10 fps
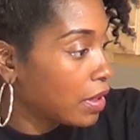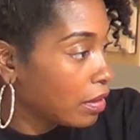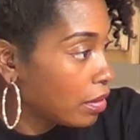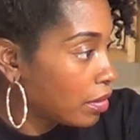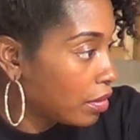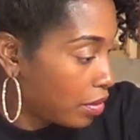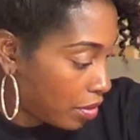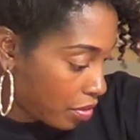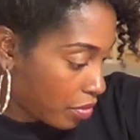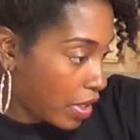in,
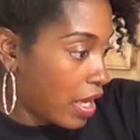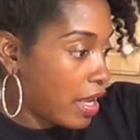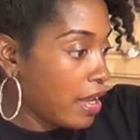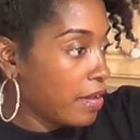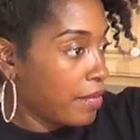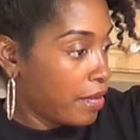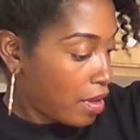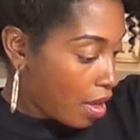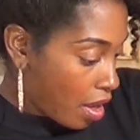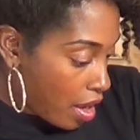okay,
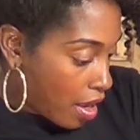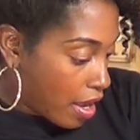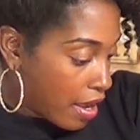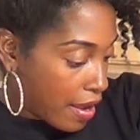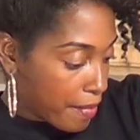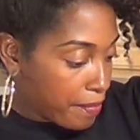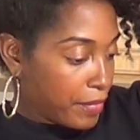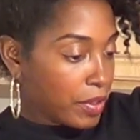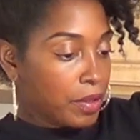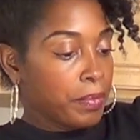
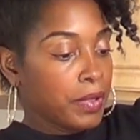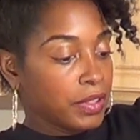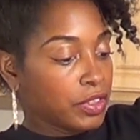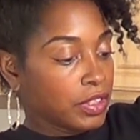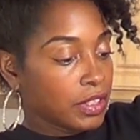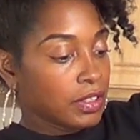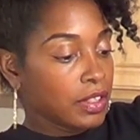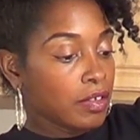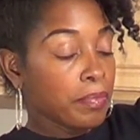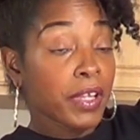you're going to put just a
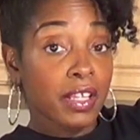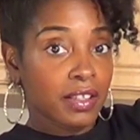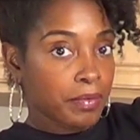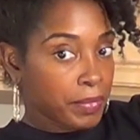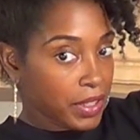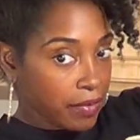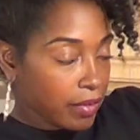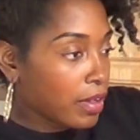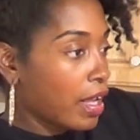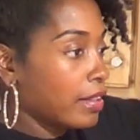little bit, believe it
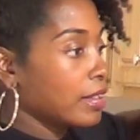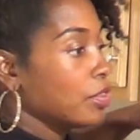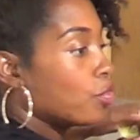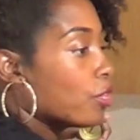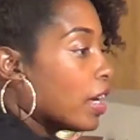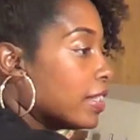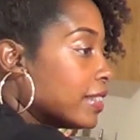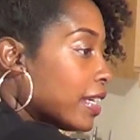or not, this is dried